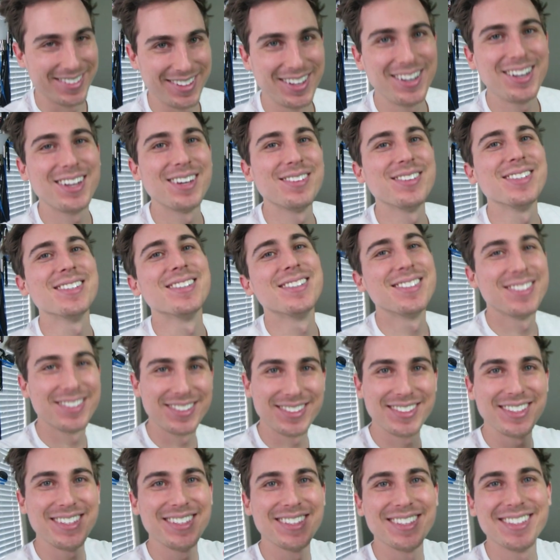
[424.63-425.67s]
I love you.
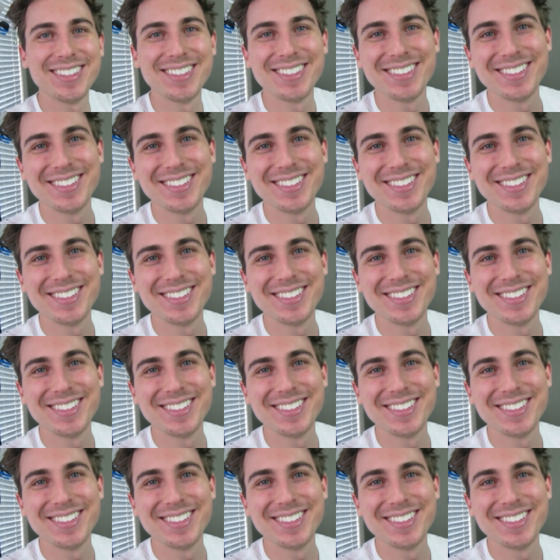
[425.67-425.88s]
See ya.